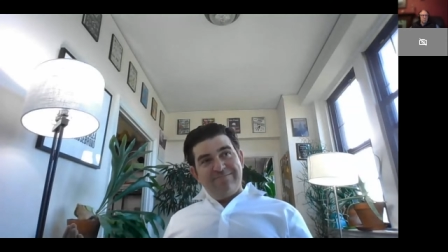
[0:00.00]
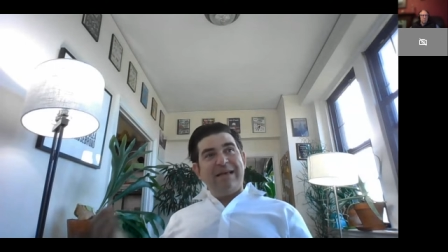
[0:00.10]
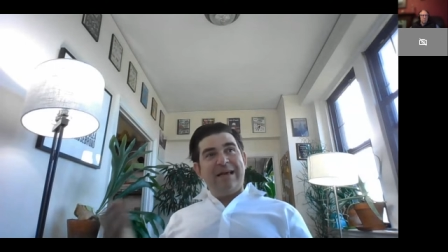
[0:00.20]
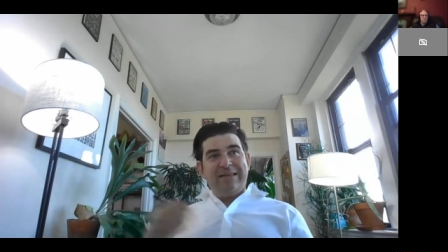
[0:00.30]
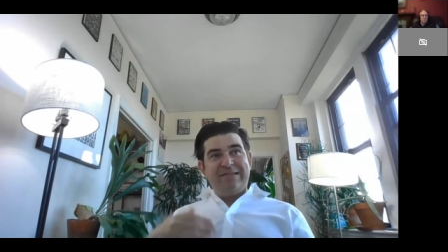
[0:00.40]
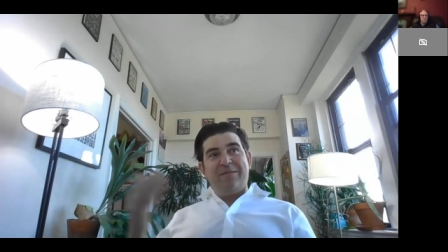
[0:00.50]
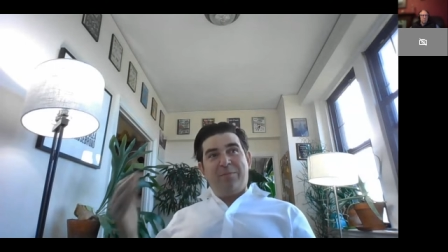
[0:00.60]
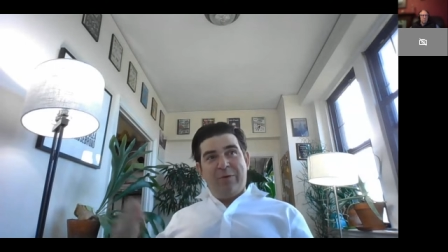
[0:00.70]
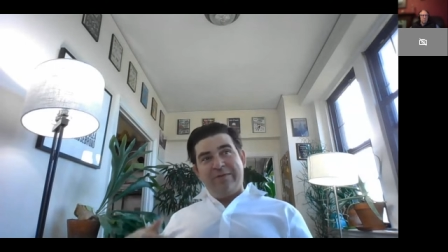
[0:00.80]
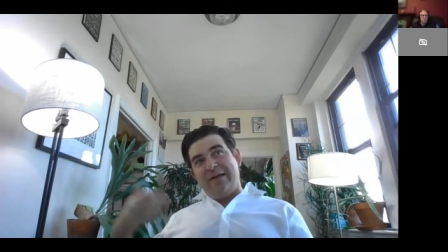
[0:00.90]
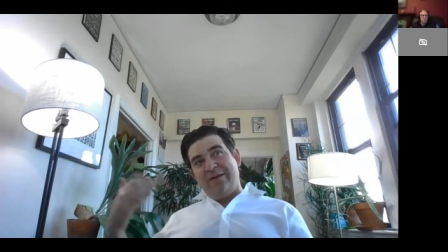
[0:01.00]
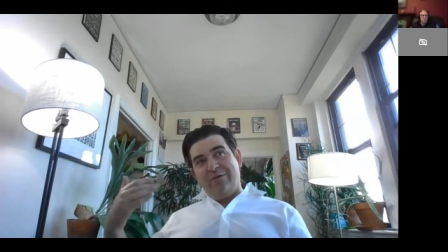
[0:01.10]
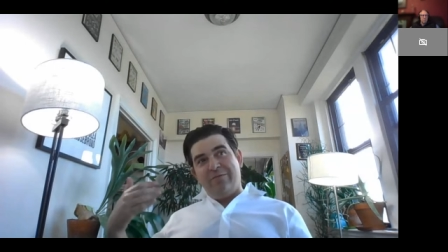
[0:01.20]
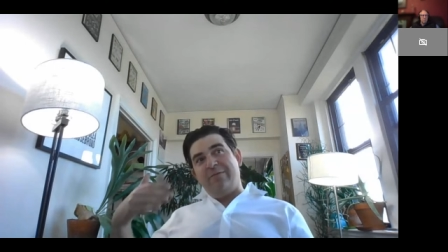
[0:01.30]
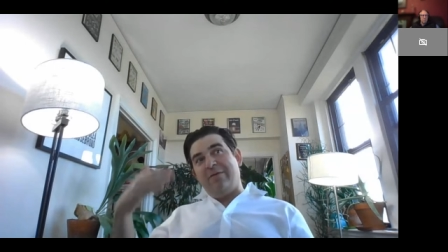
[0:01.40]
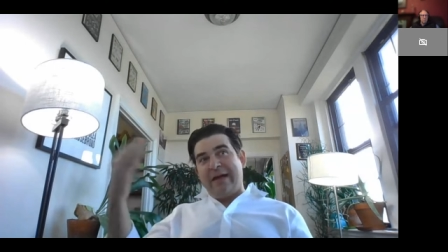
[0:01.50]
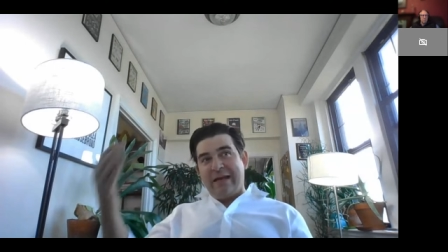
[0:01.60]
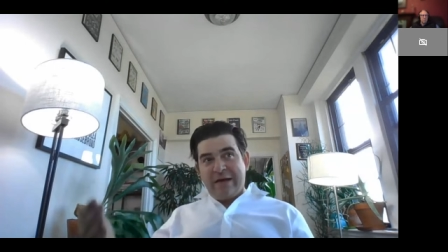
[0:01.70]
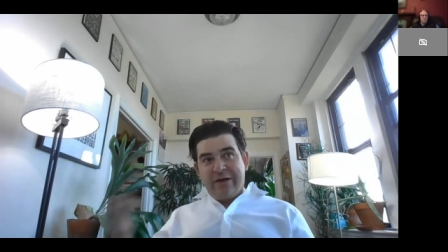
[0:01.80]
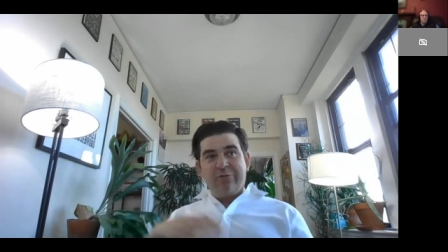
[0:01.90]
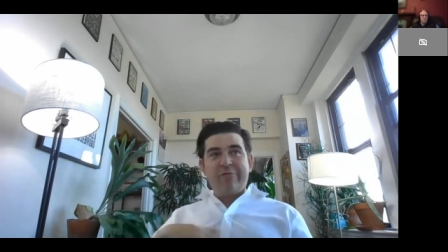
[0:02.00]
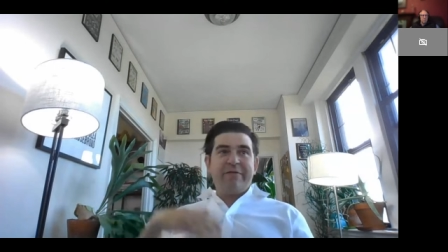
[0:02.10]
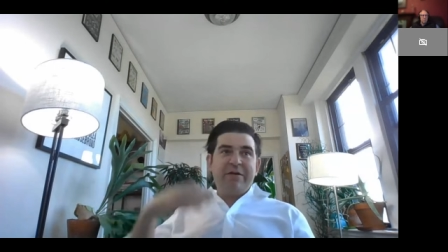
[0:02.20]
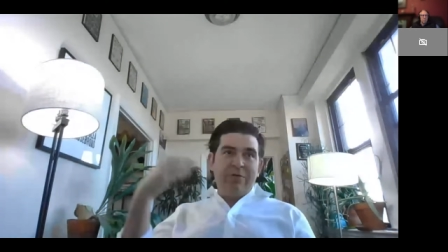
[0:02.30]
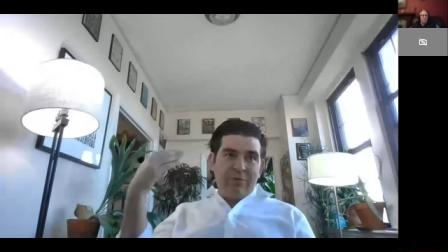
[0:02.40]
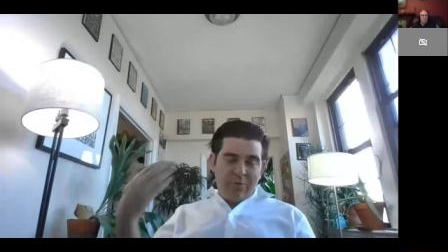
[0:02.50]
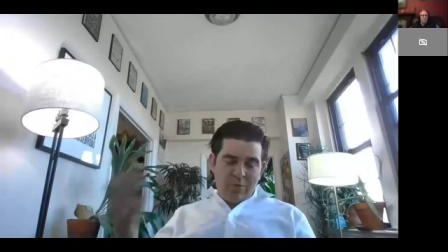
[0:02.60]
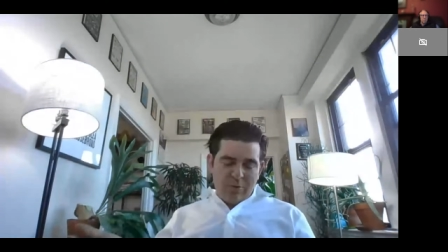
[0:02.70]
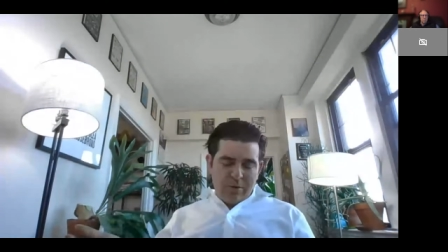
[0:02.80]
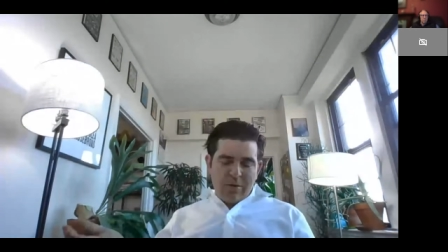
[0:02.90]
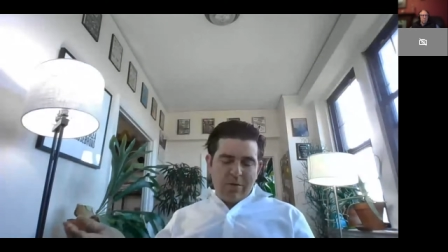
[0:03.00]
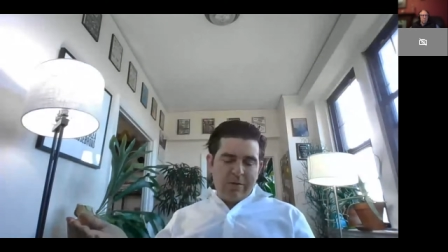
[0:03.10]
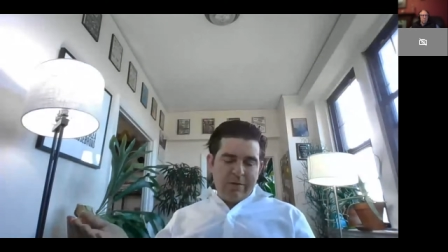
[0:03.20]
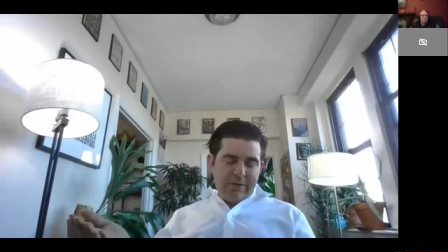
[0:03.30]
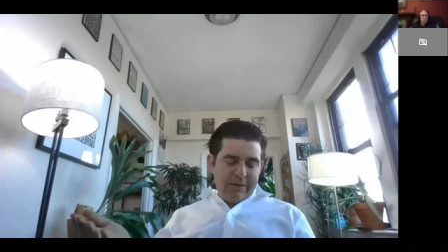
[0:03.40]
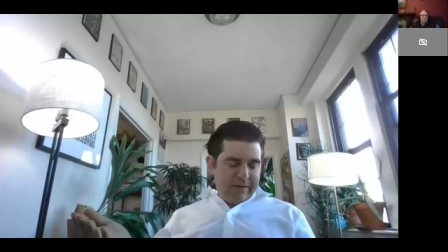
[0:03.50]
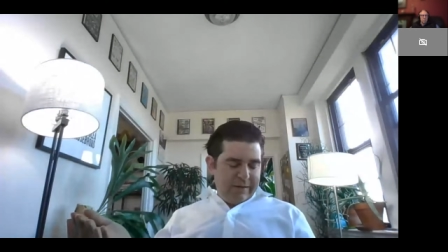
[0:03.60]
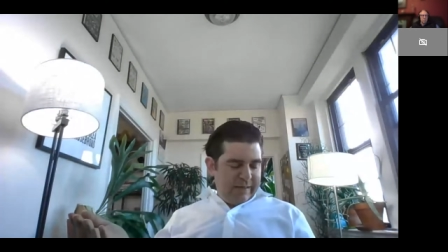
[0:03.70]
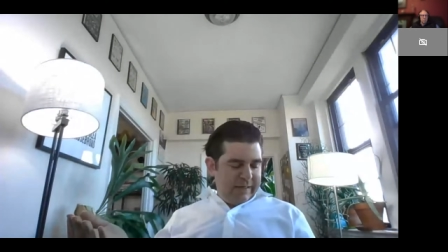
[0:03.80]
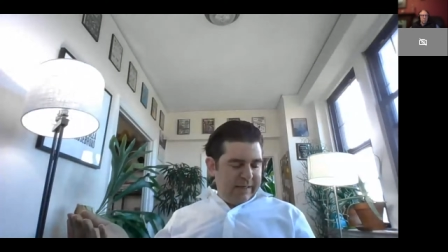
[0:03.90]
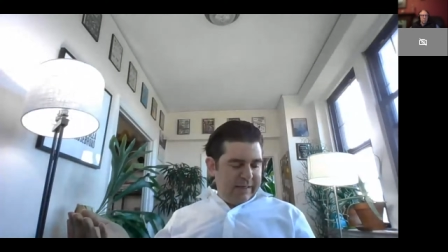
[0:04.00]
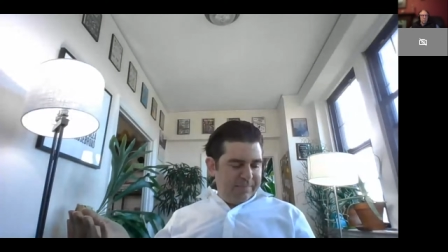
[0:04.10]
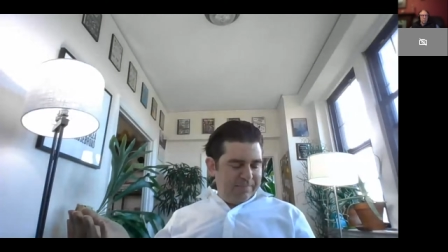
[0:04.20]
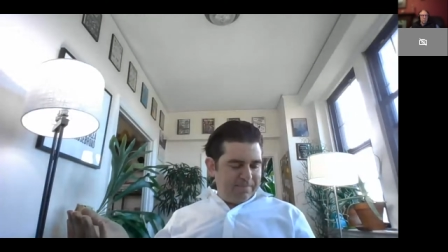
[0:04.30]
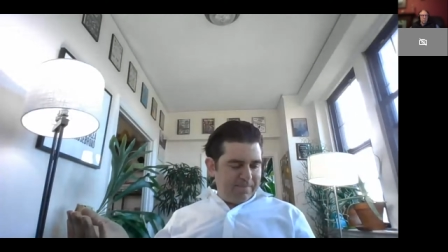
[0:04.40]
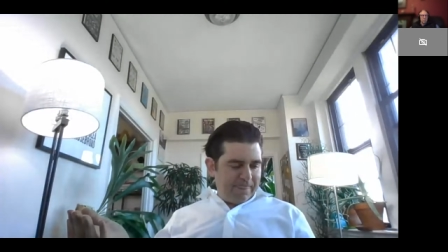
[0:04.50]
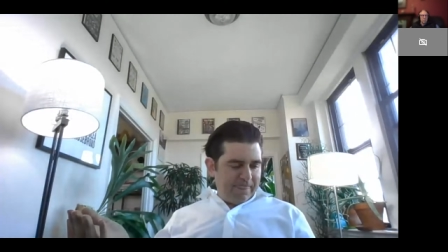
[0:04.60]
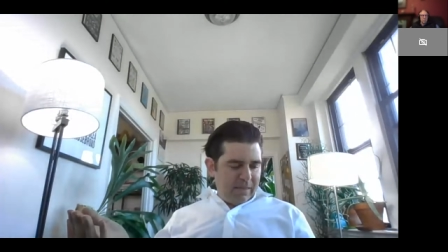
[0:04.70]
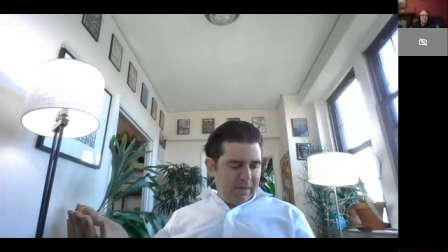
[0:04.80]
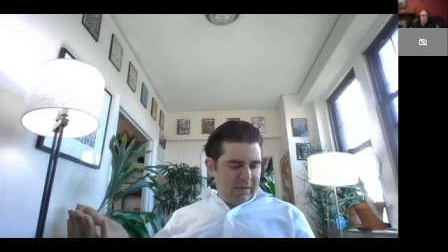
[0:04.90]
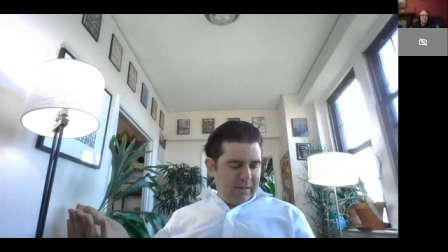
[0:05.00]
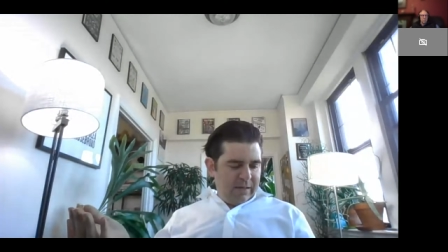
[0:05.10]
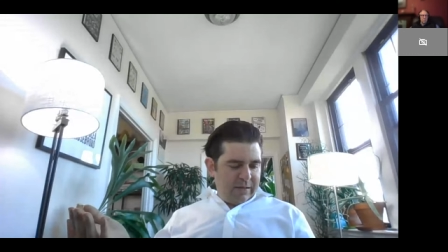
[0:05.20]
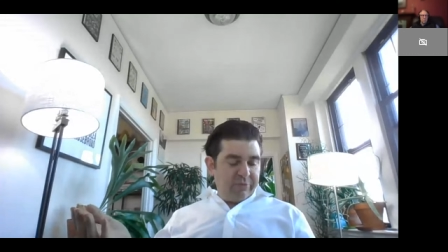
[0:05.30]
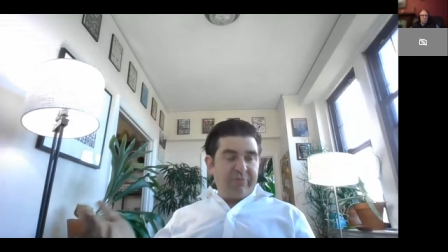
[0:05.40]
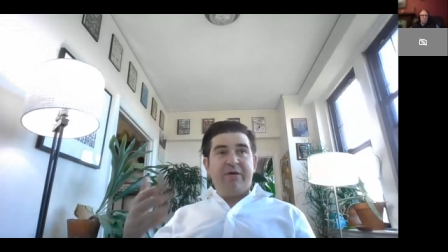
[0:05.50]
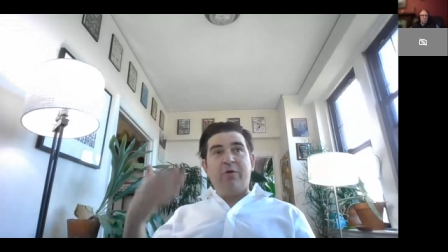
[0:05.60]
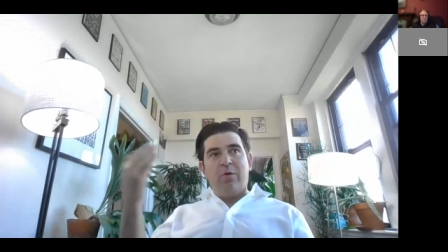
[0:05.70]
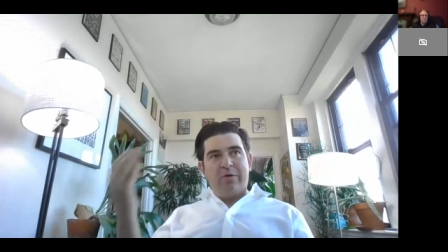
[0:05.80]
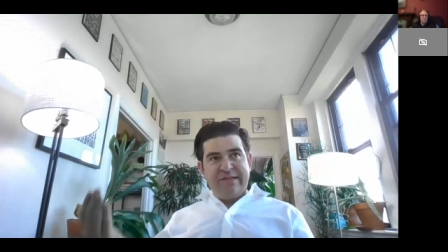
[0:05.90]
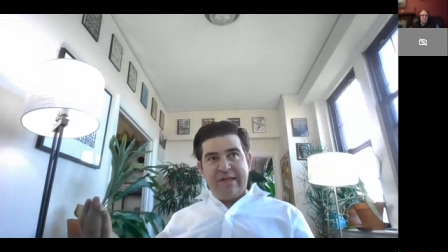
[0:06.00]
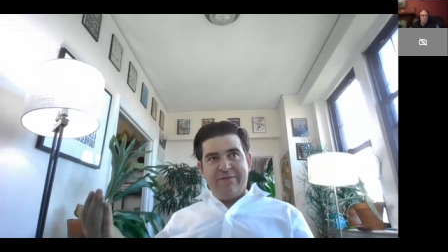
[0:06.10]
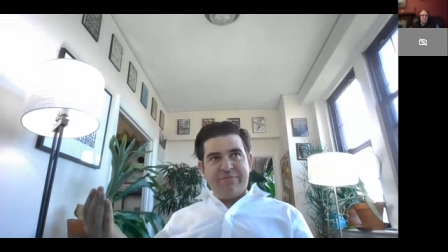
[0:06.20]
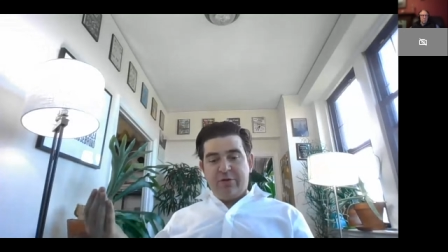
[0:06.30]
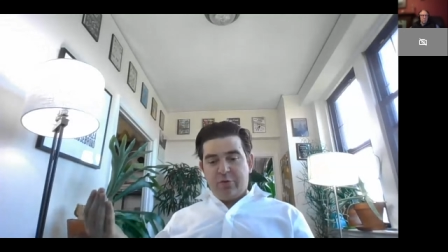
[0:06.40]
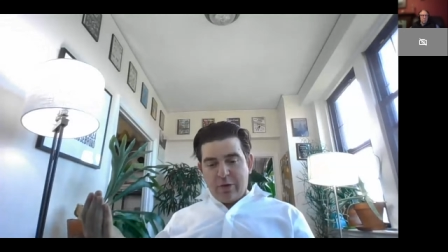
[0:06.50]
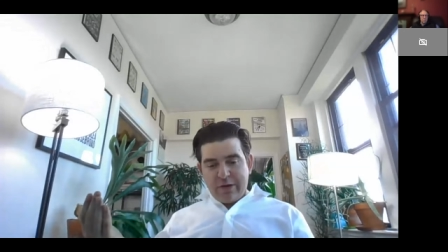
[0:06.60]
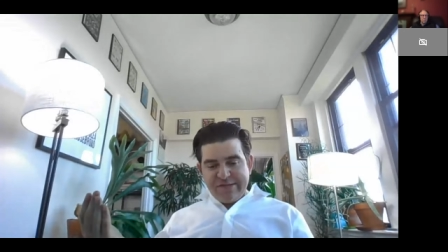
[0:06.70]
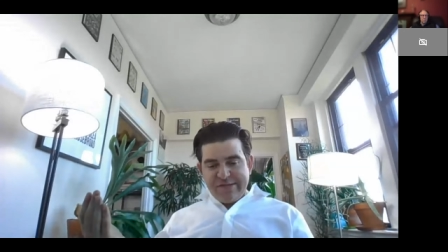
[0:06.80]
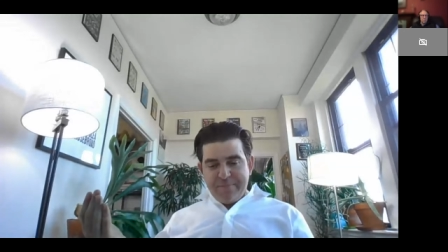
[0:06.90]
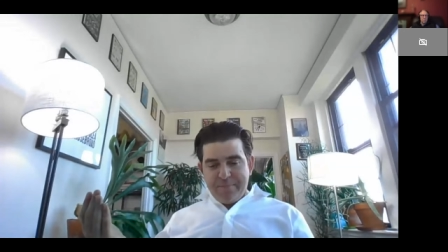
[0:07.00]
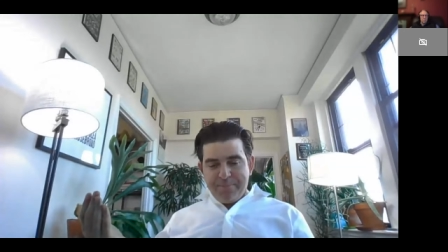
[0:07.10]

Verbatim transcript: at least at the point that you are getting a code review or um, uh, code review or seeing if the code works.